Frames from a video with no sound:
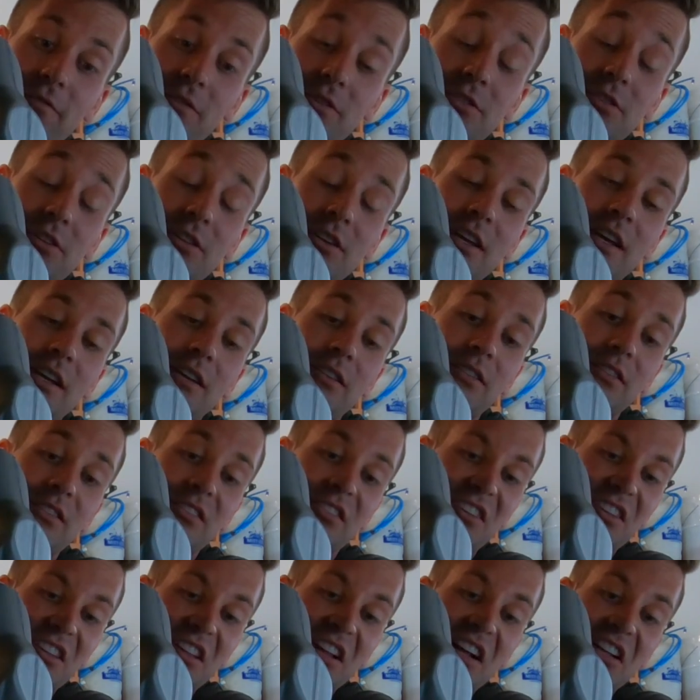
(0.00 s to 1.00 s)
which connect to
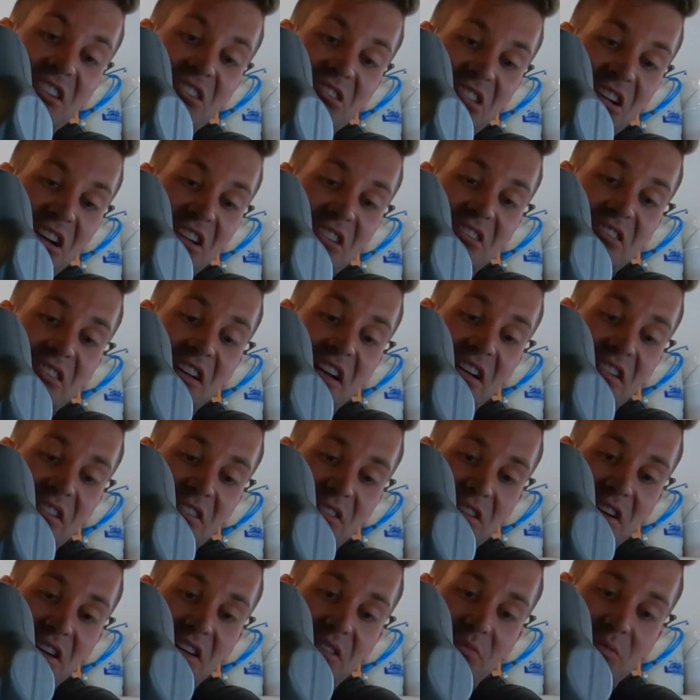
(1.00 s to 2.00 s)
your clutch, your alternator, your
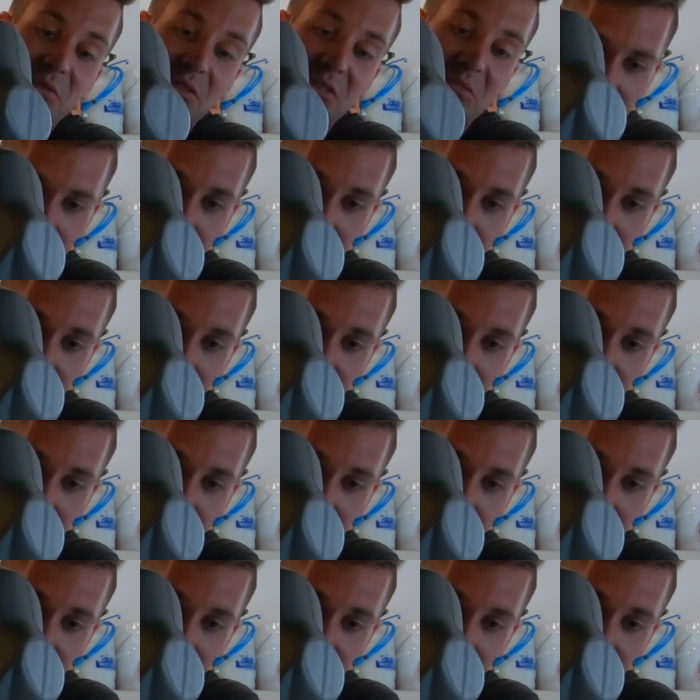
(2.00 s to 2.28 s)
transmission,